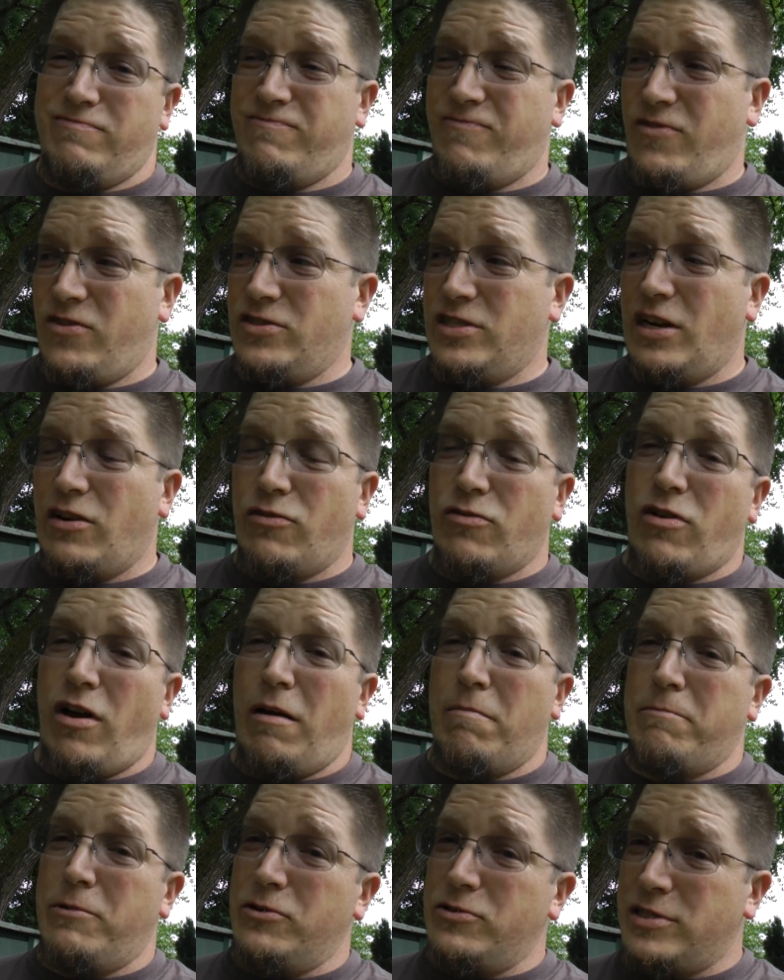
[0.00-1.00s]
for general
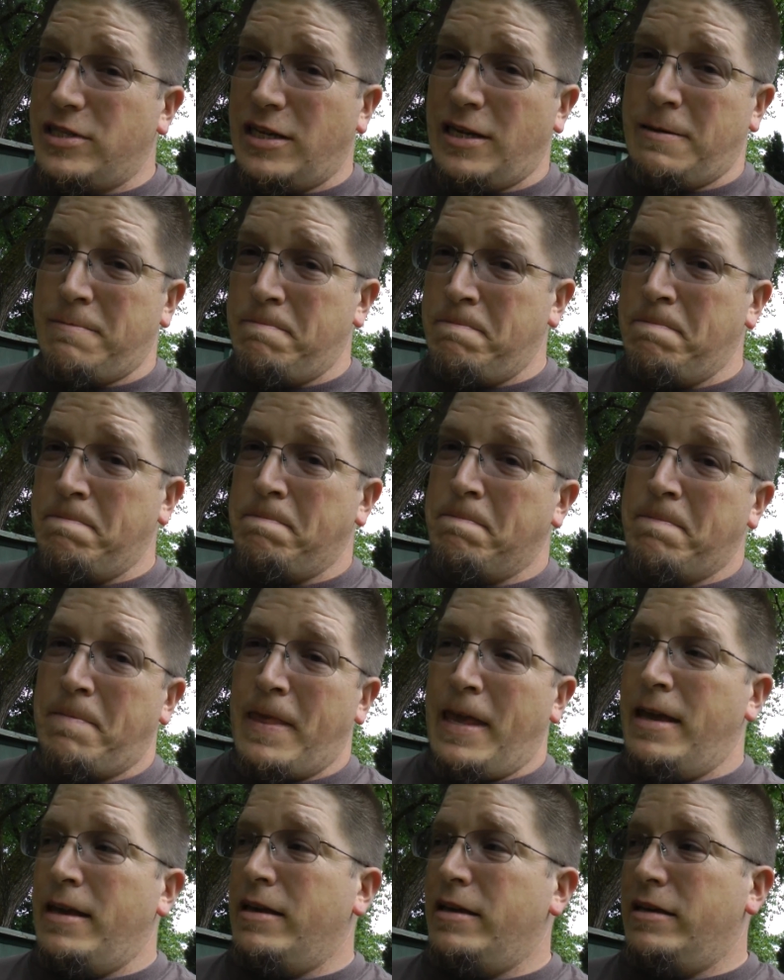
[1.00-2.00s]
composting.
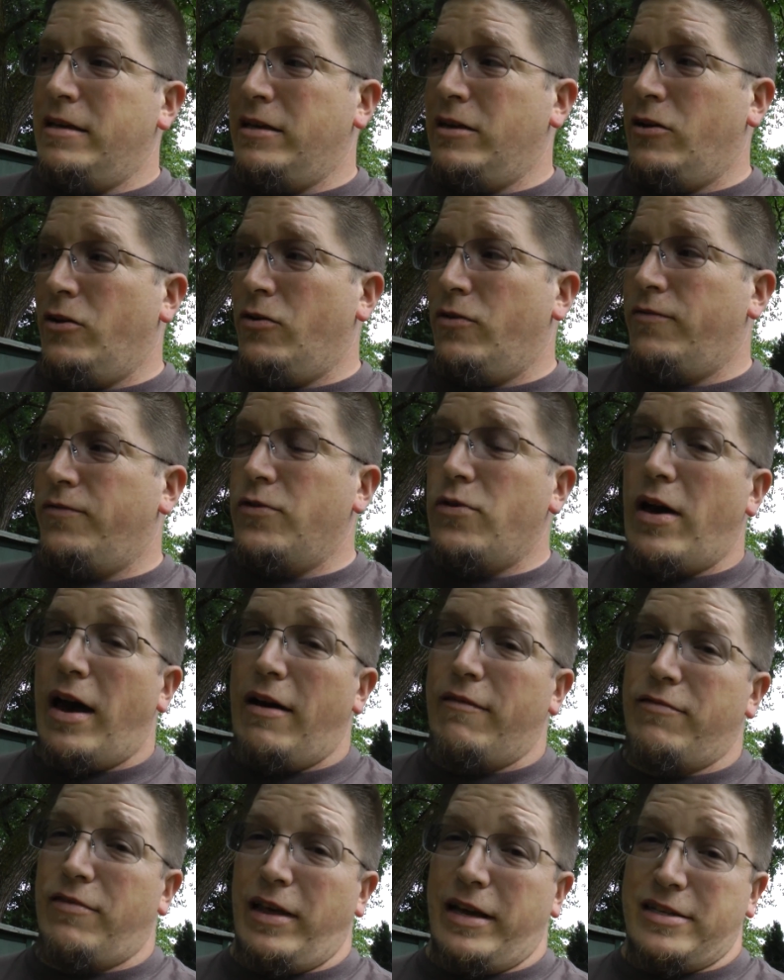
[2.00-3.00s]
You know, if you
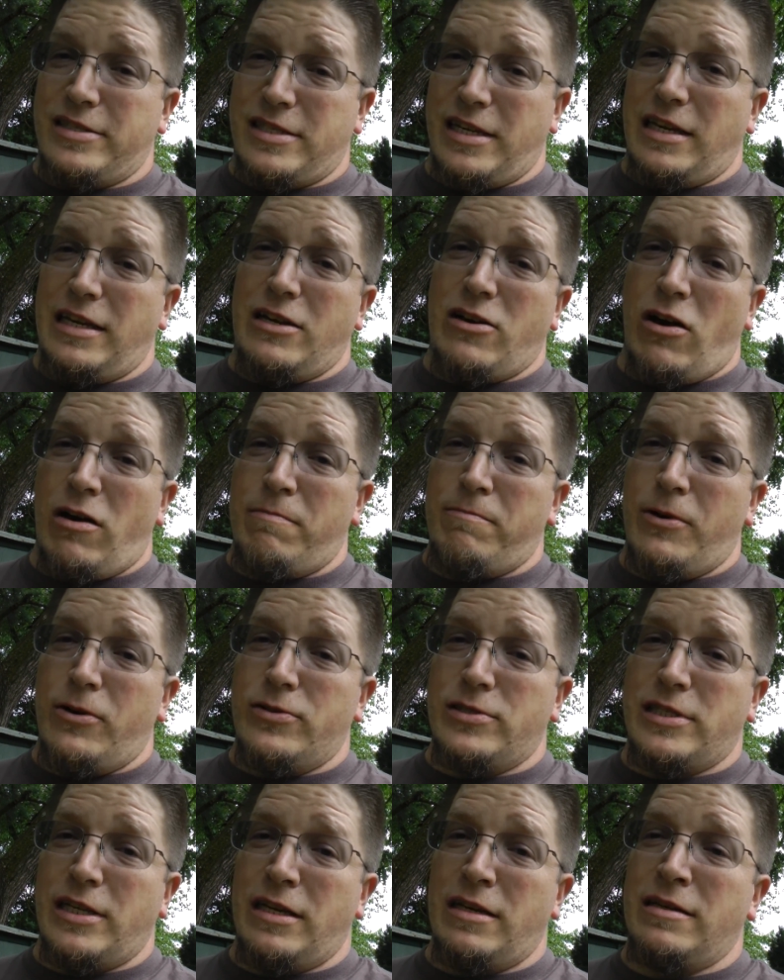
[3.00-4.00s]
have like city
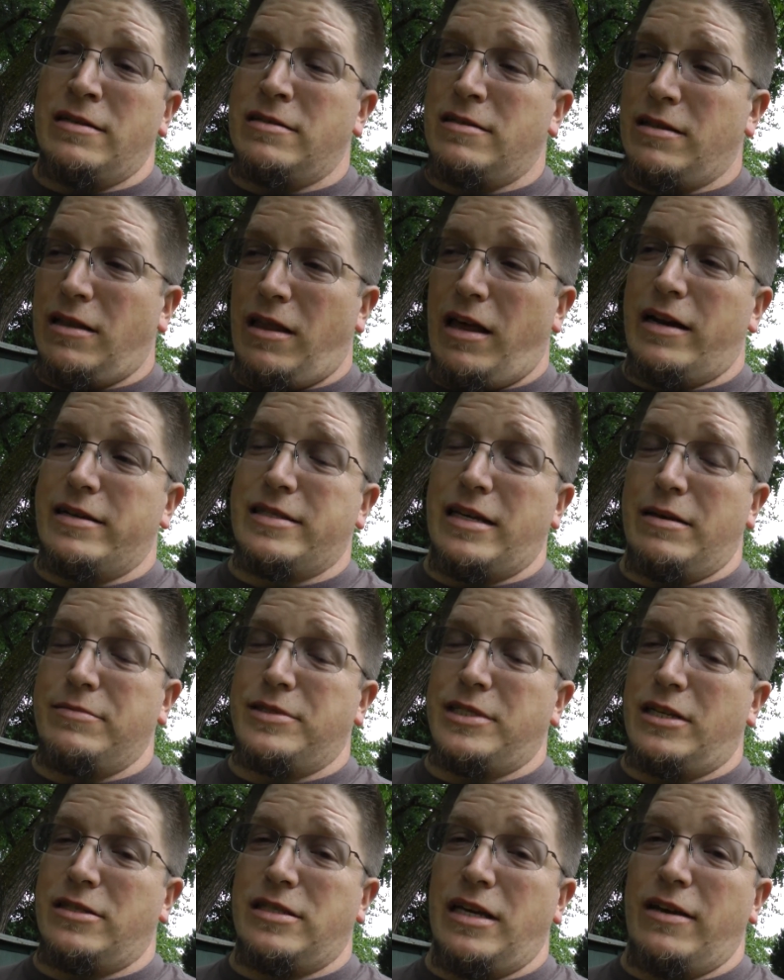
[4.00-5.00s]
composting, a lot of
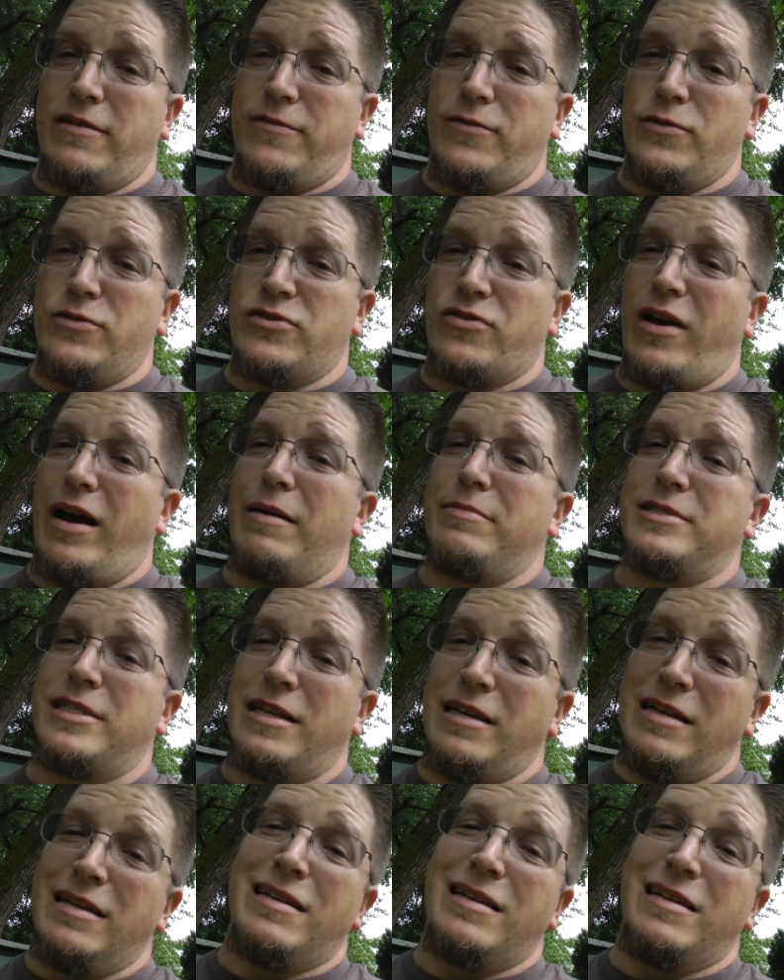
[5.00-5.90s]
times they'll take food scraps.